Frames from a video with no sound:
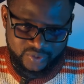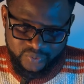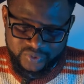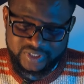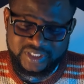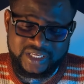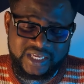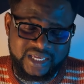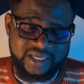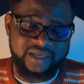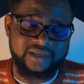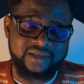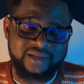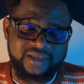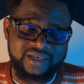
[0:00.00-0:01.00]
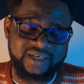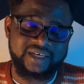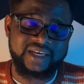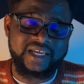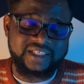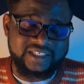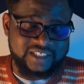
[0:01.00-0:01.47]
with a
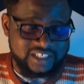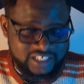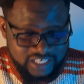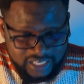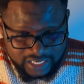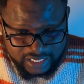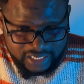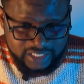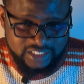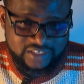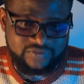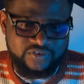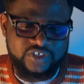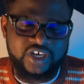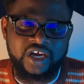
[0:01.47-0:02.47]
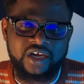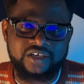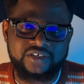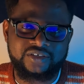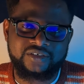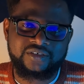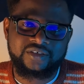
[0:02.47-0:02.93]
net negative
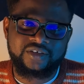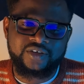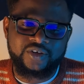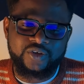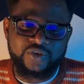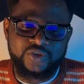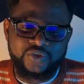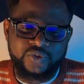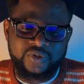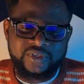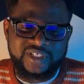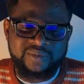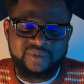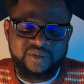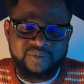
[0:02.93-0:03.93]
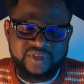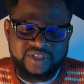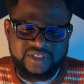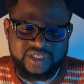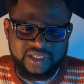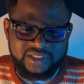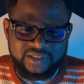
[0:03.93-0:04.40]
charge. So it simply
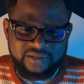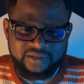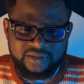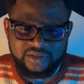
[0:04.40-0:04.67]
means that